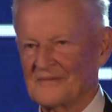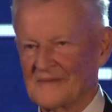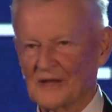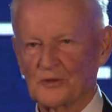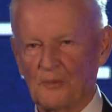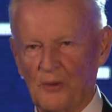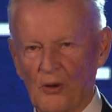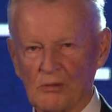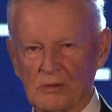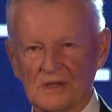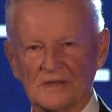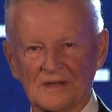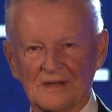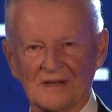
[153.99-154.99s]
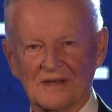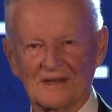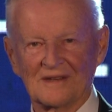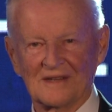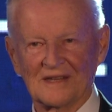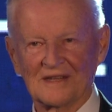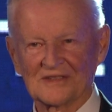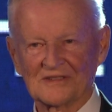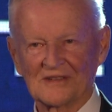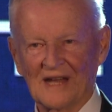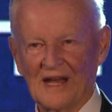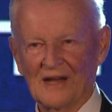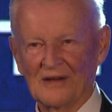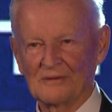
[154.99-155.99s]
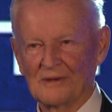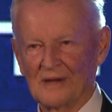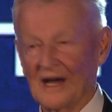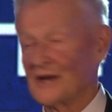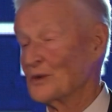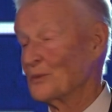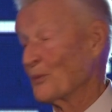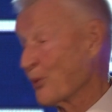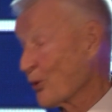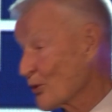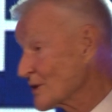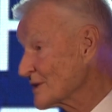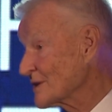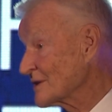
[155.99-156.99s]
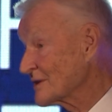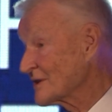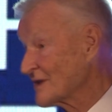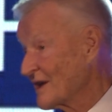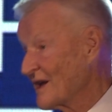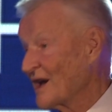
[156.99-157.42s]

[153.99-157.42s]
that Poland is now an important